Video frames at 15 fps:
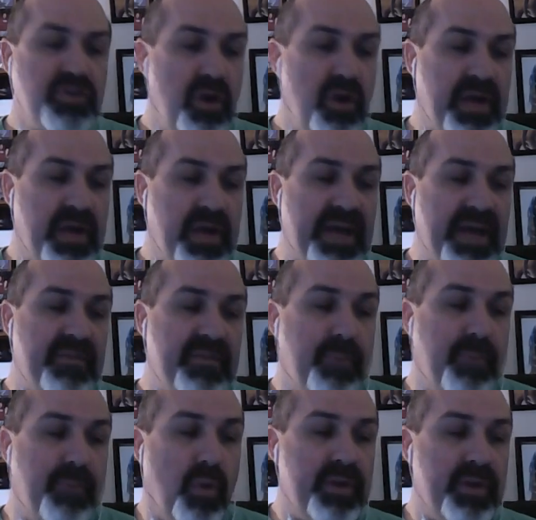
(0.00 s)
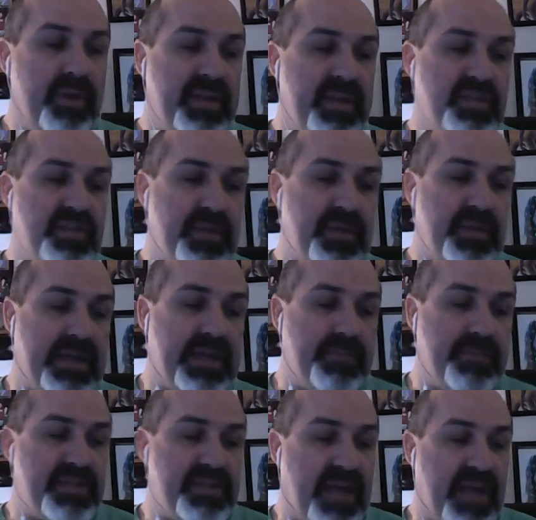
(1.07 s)
are all kind of important things when it
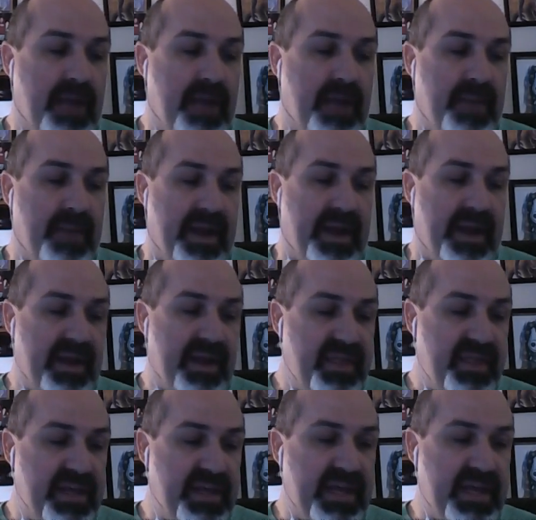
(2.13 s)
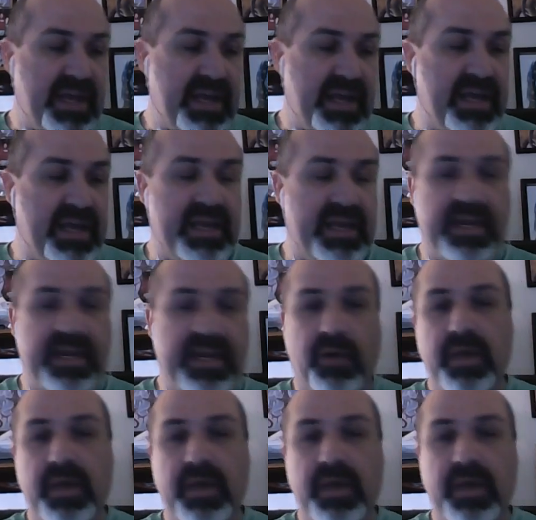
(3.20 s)
comes to combat. And I think, you know,